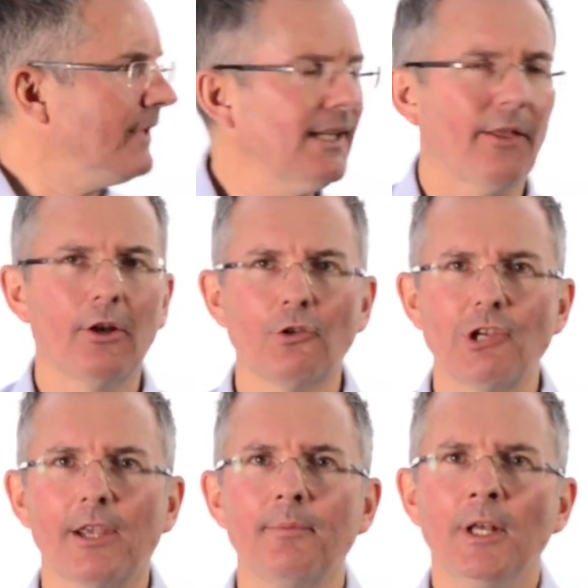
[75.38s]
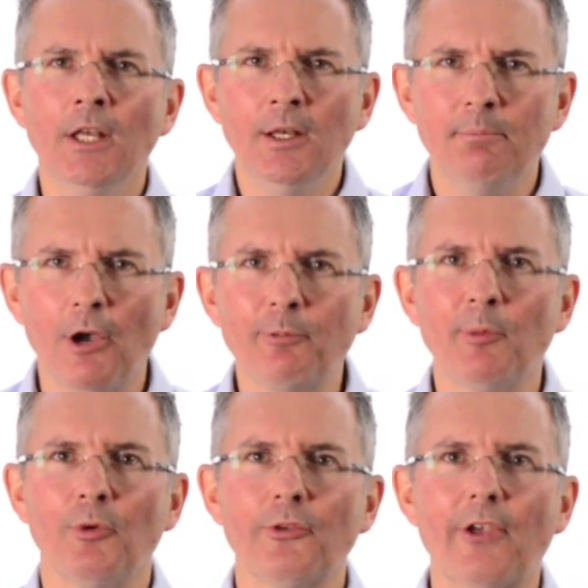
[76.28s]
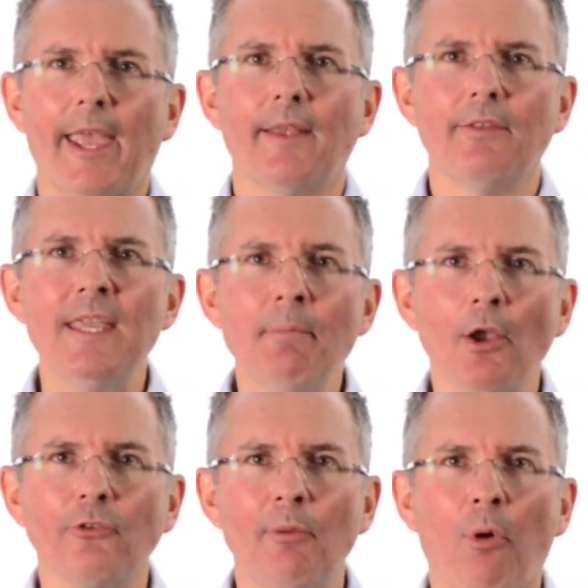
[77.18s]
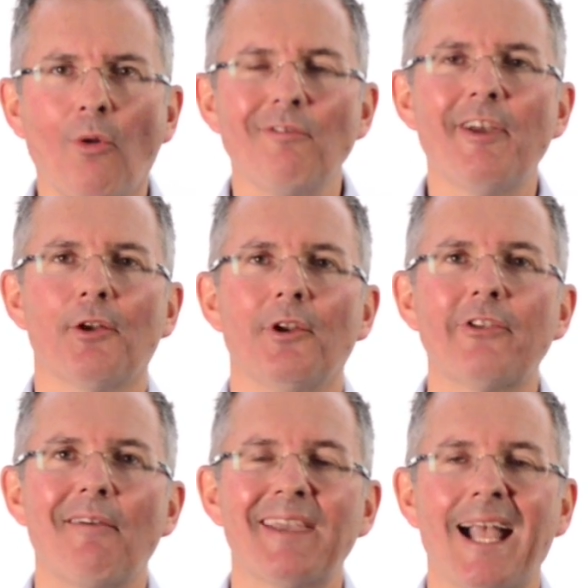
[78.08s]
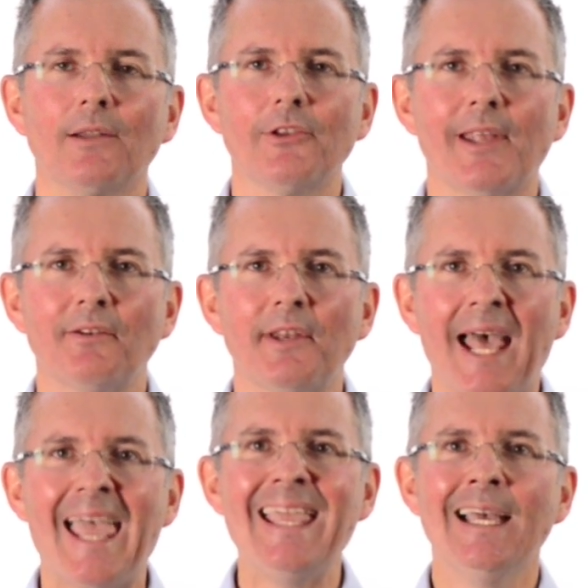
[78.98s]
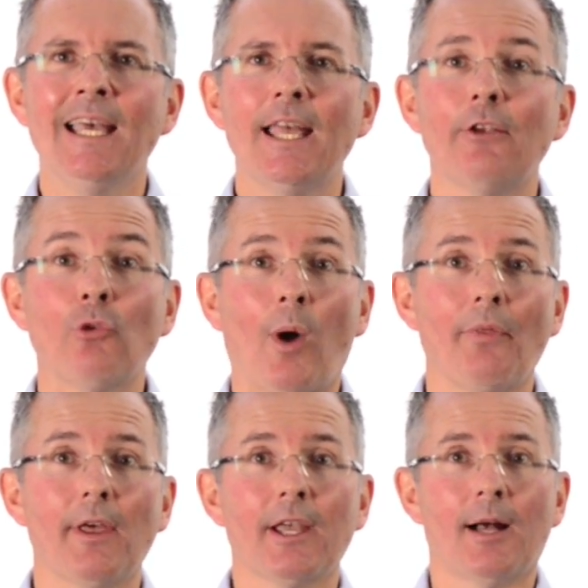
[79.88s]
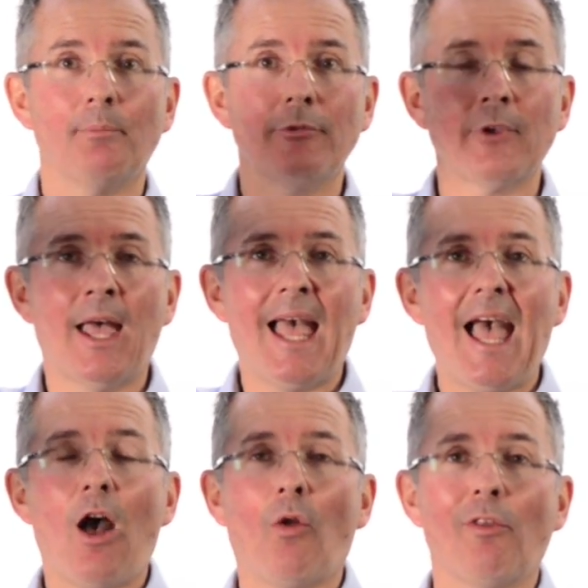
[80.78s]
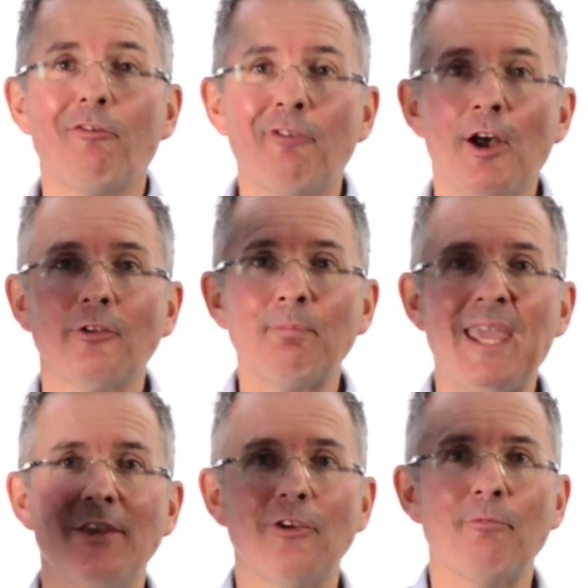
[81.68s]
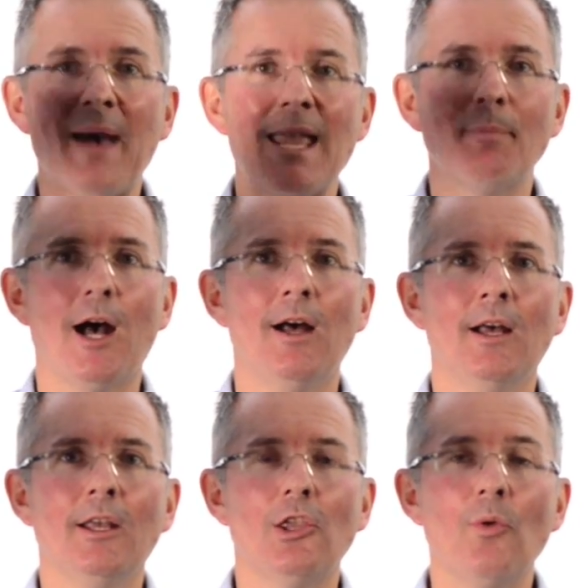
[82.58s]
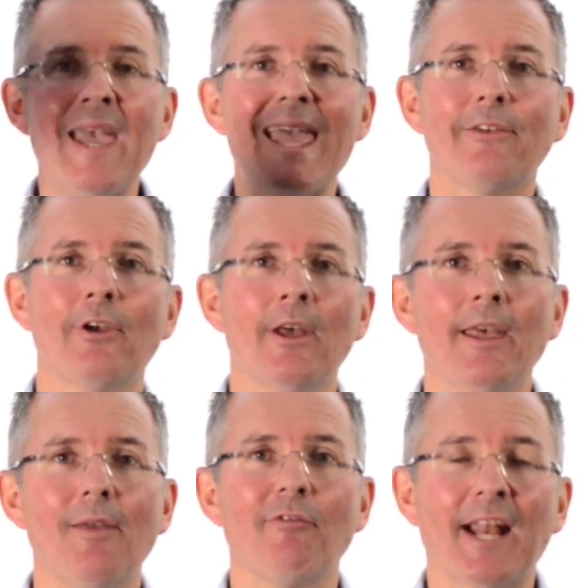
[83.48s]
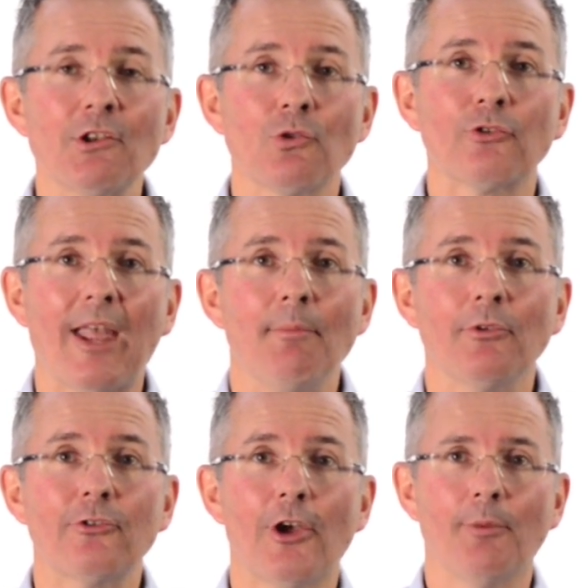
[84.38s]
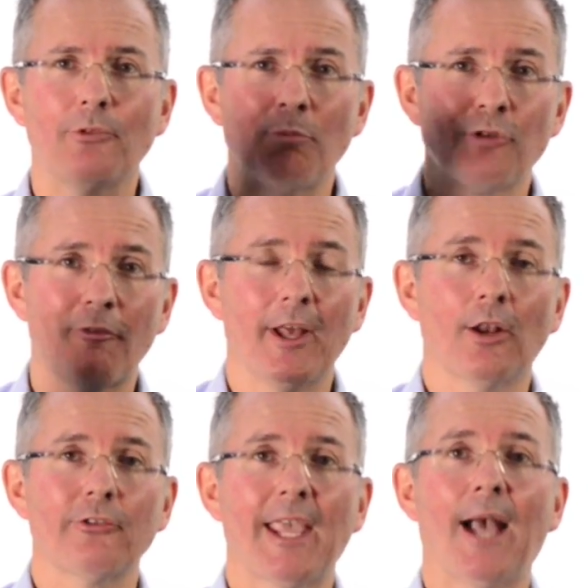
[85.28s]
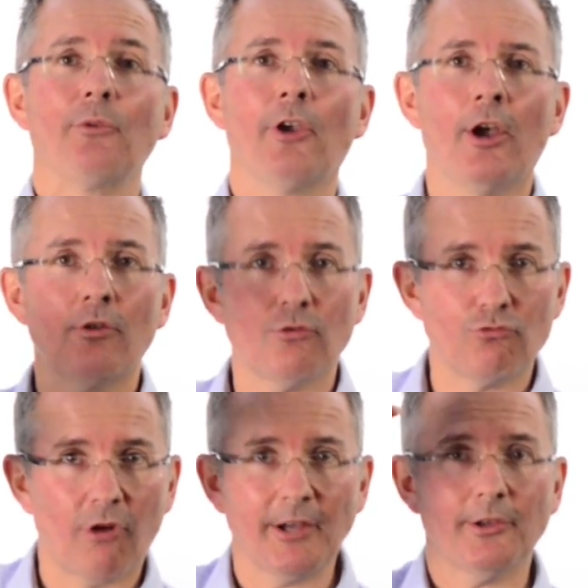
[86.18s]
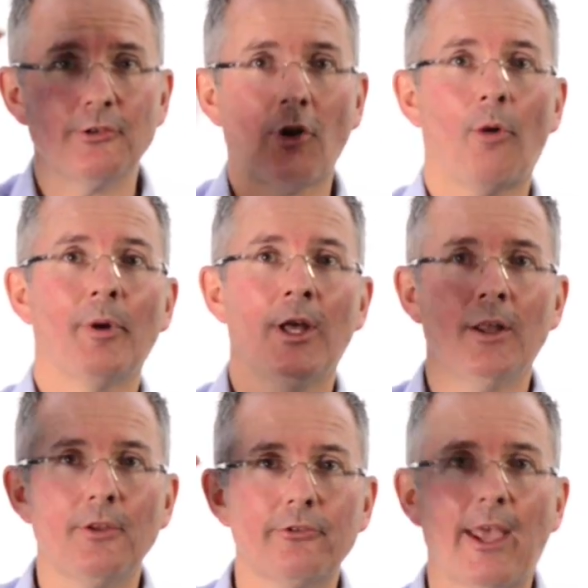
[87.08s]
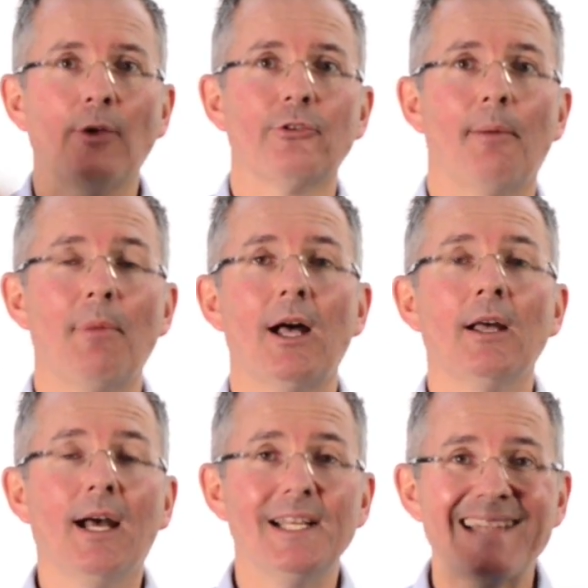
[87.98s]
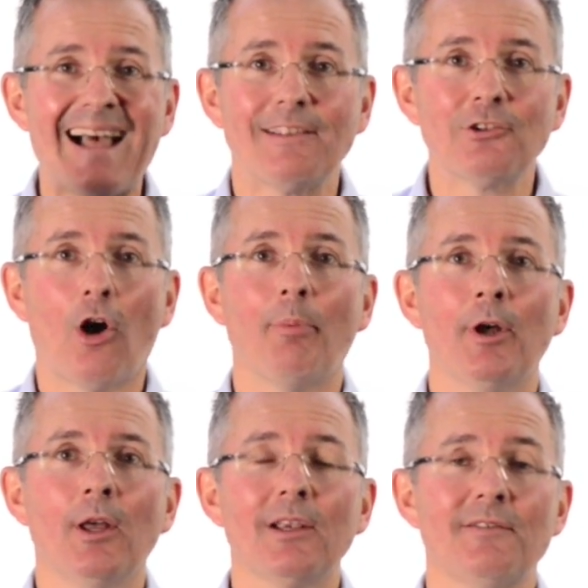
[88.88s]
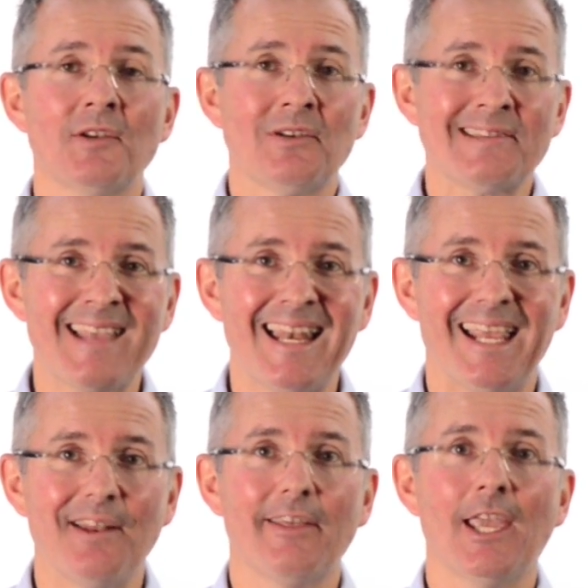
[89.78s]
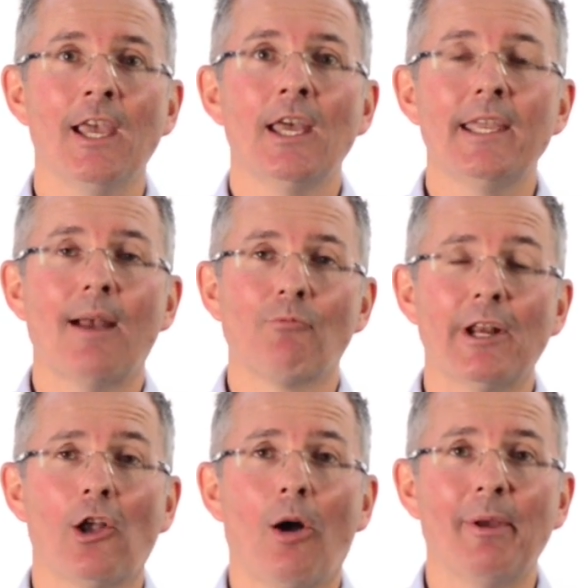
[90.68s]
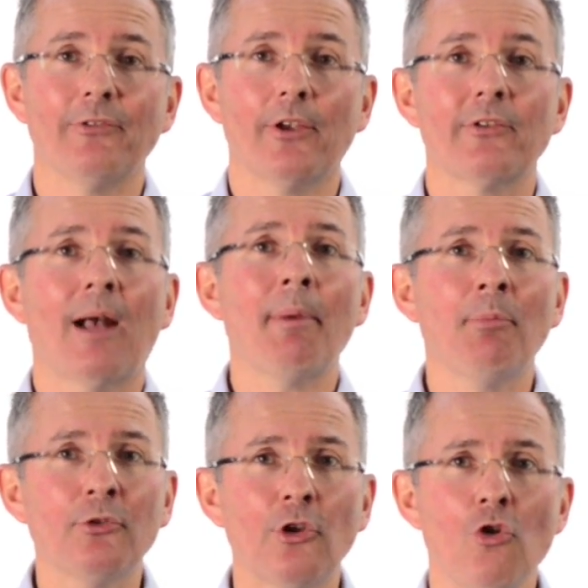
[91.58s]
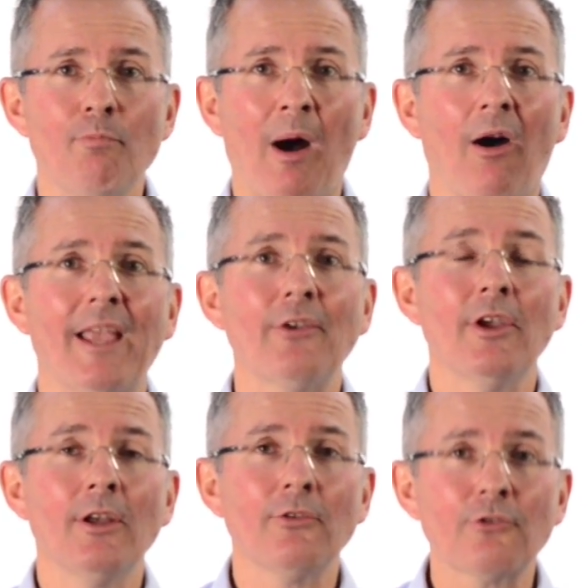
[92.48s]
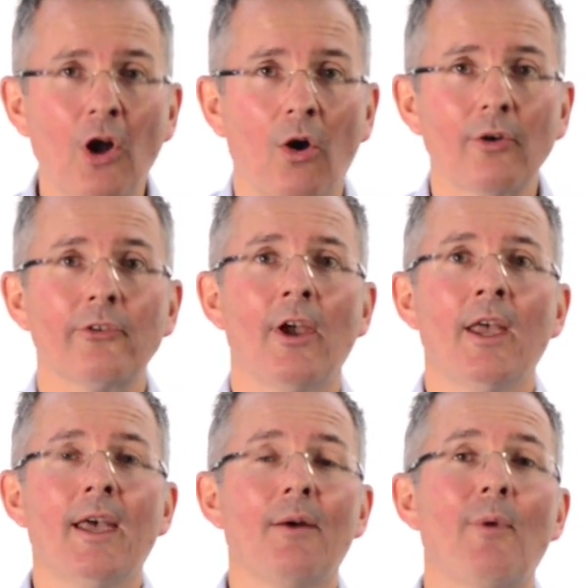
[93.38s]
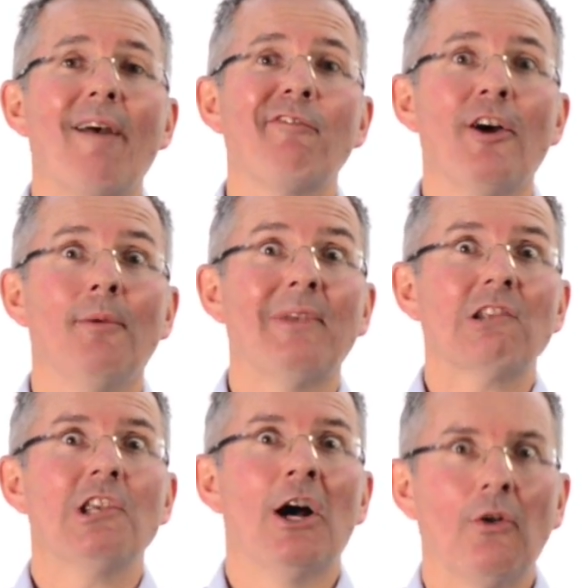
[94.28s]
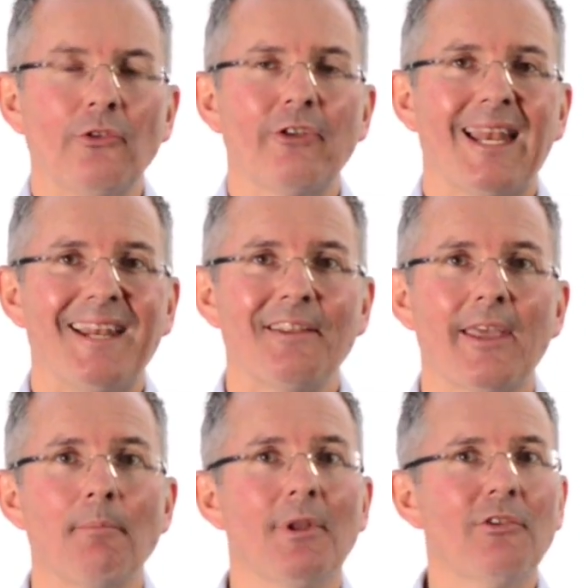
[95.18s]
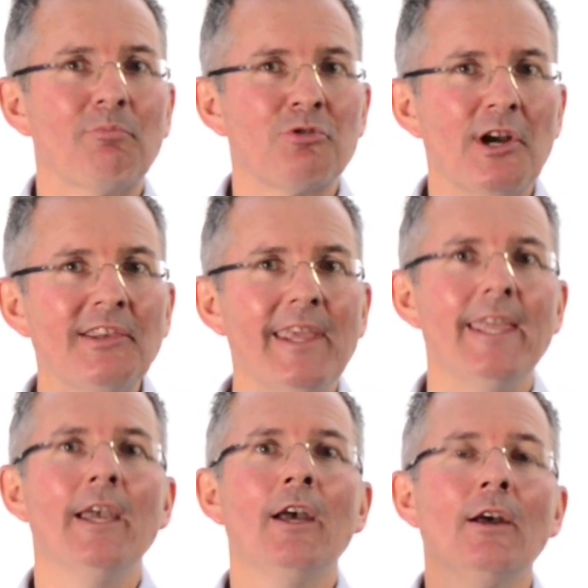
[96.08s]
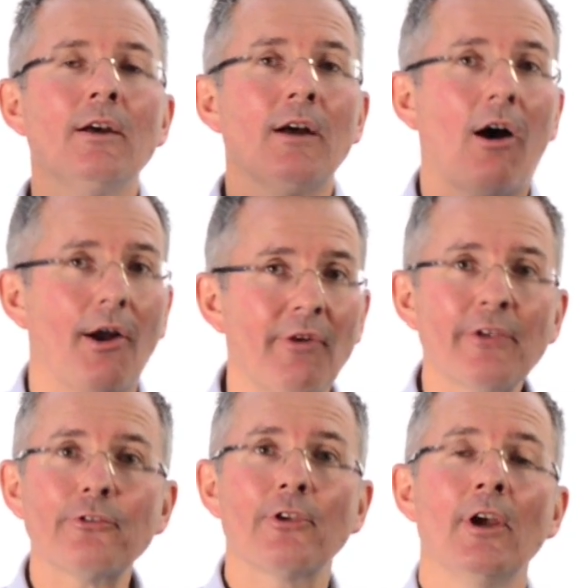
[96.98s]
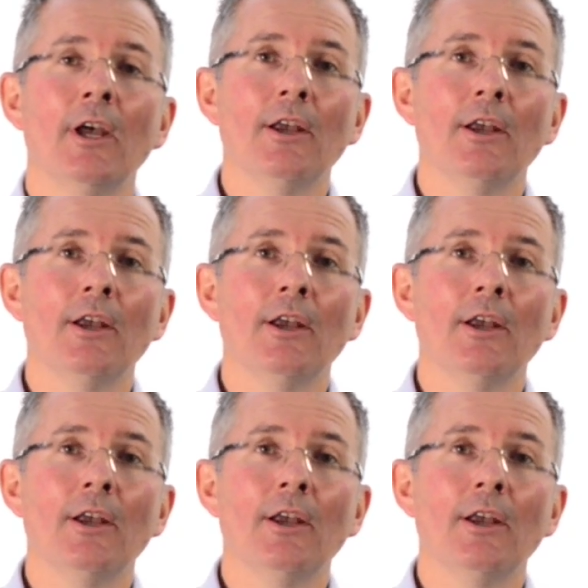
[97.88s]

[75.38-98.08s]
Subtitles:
Now, the logic. Most people would say the most important figure in a set of accounts at the end of the day is the one that comes on the first piece of paper you hit in financial statements terms, the profit and loss account, right at the top, the sales number. And it's at the top because you're not selling anything, you haven't really got a business. Now, people do buy stocks where firms actually aren't selling anything, but it's pretty high risk.